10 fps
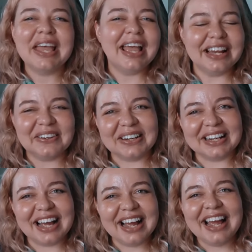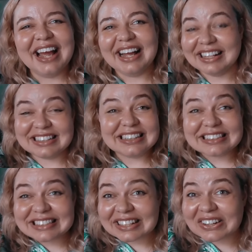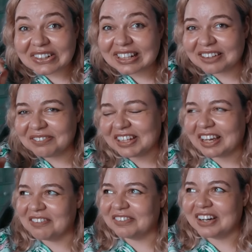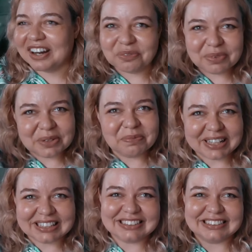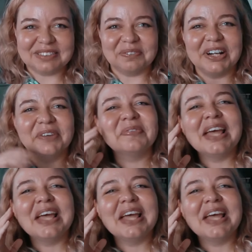Anyway, it's got a lovely cover. I'll put the picture somewhere.